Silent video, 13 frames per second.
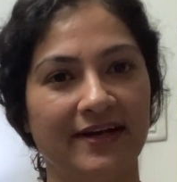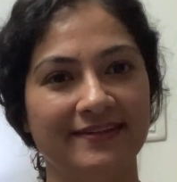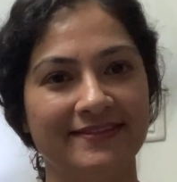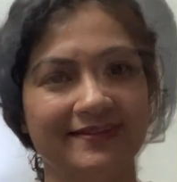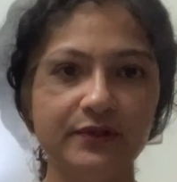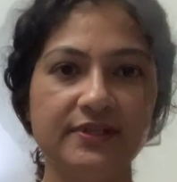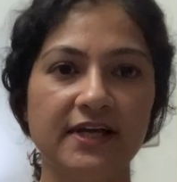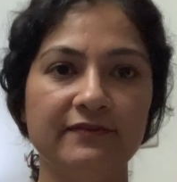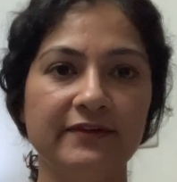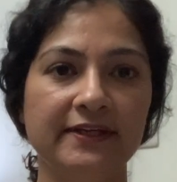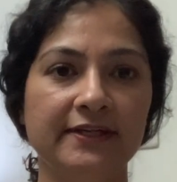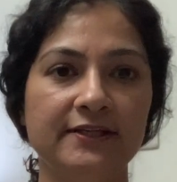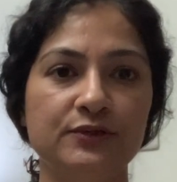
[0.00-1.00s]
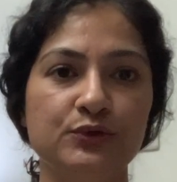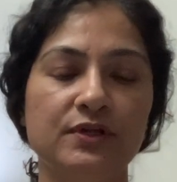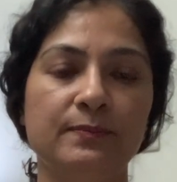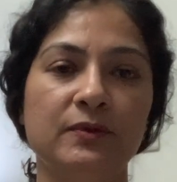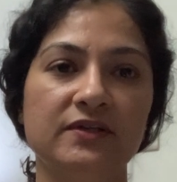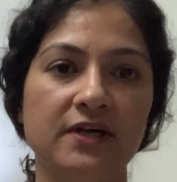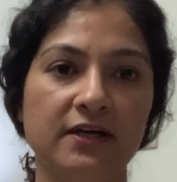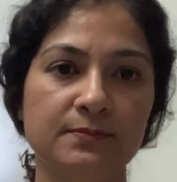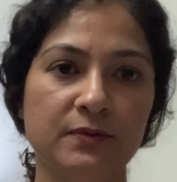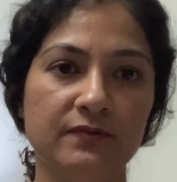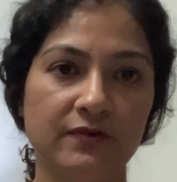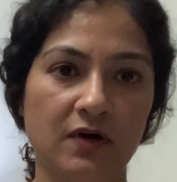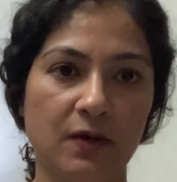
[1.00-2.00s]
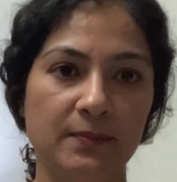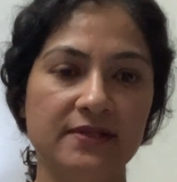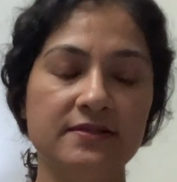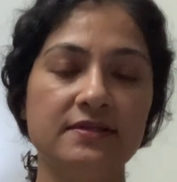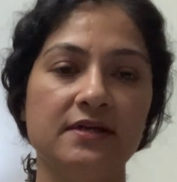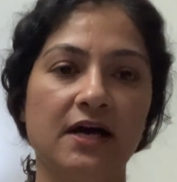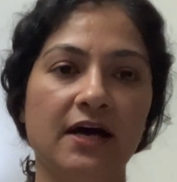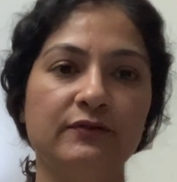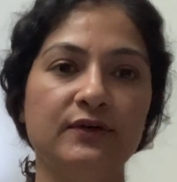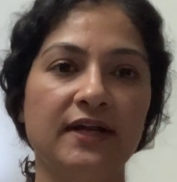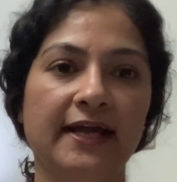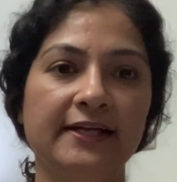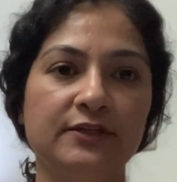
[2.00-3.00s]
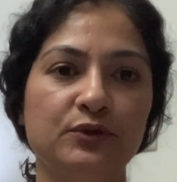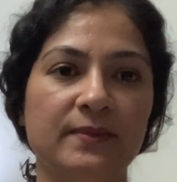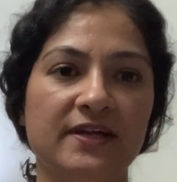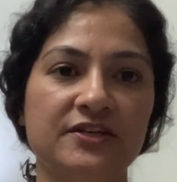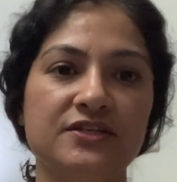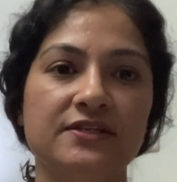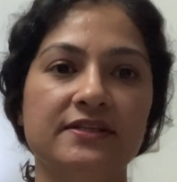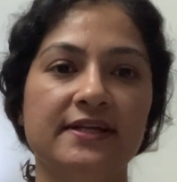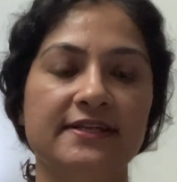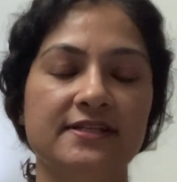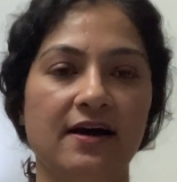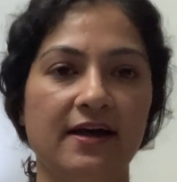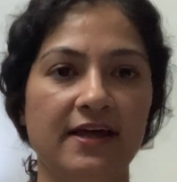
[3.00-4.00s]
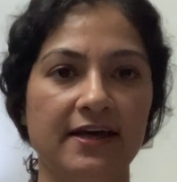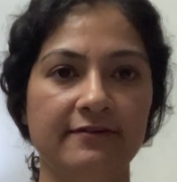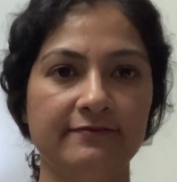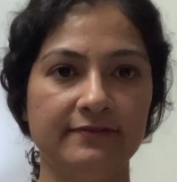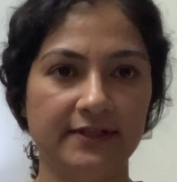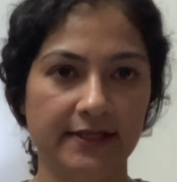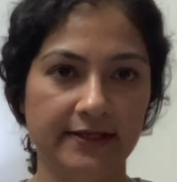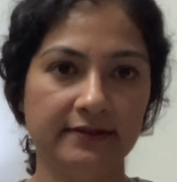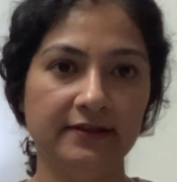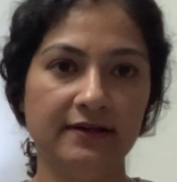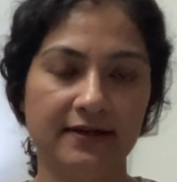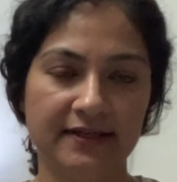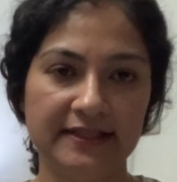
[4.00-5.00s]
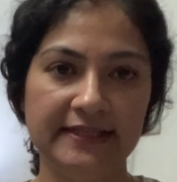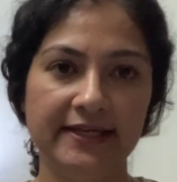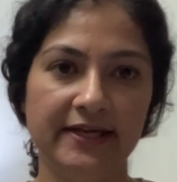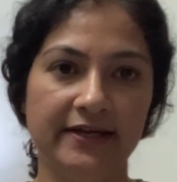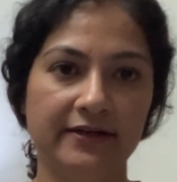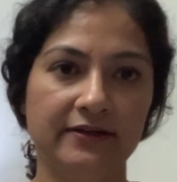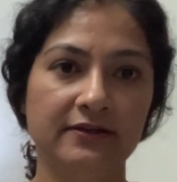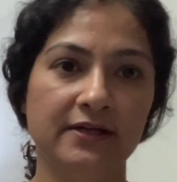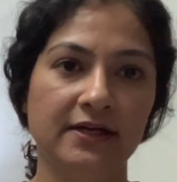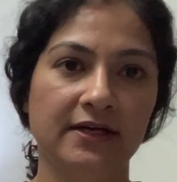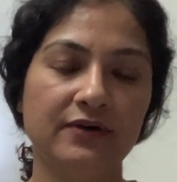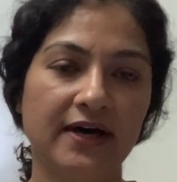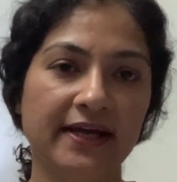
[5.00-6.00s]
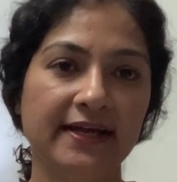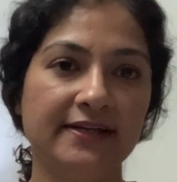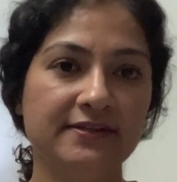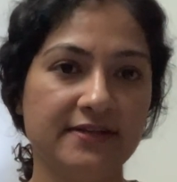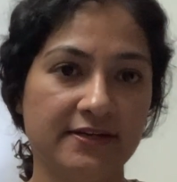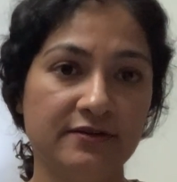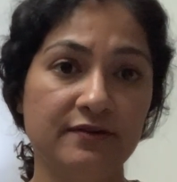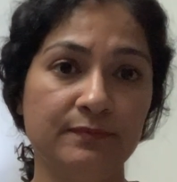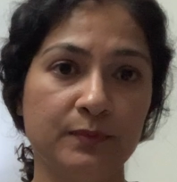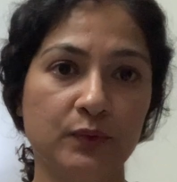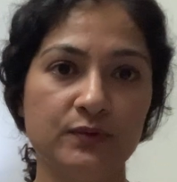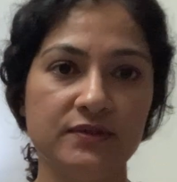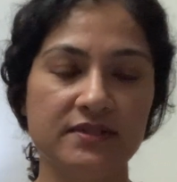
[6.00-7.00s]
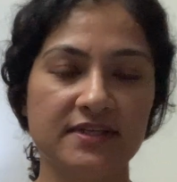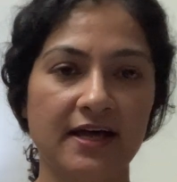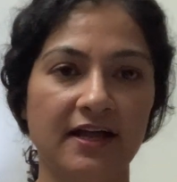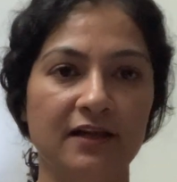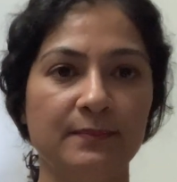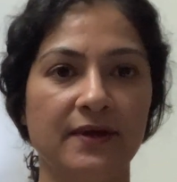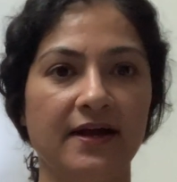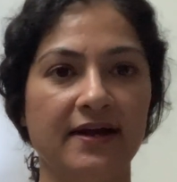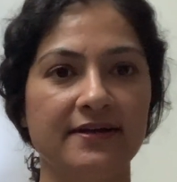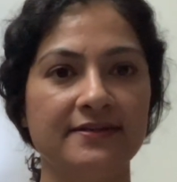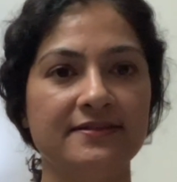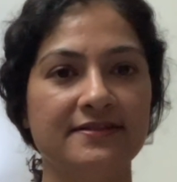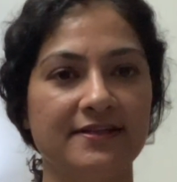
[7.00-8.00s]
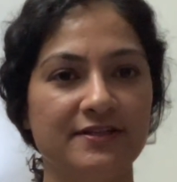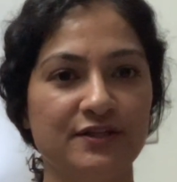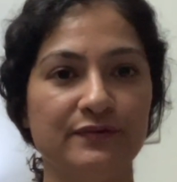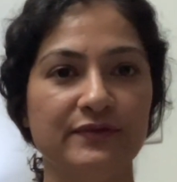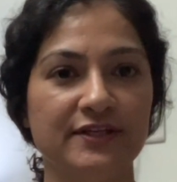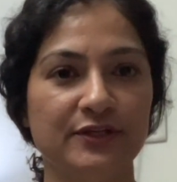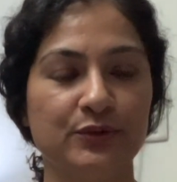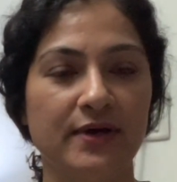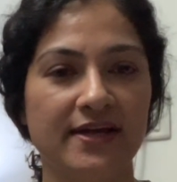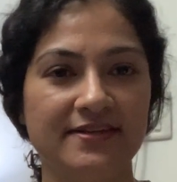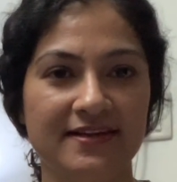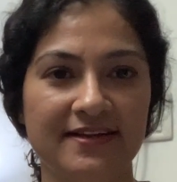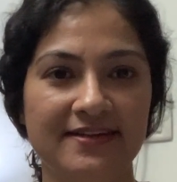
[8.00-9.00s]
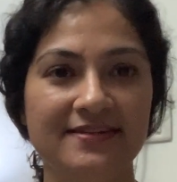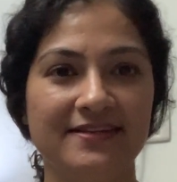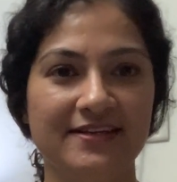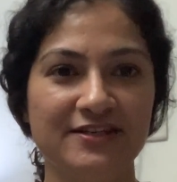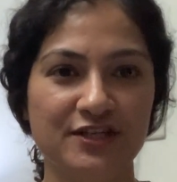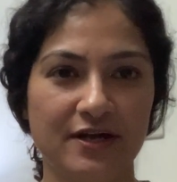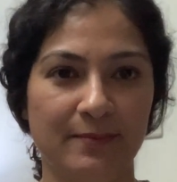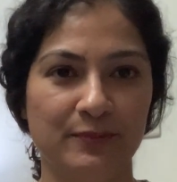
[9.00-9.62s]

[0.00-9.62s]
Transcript: Before delving into the product performance, I would like to mention that I have thin, curly hair, dry and dandruff-prone scalp, and sensitivity to SLS in shampoo.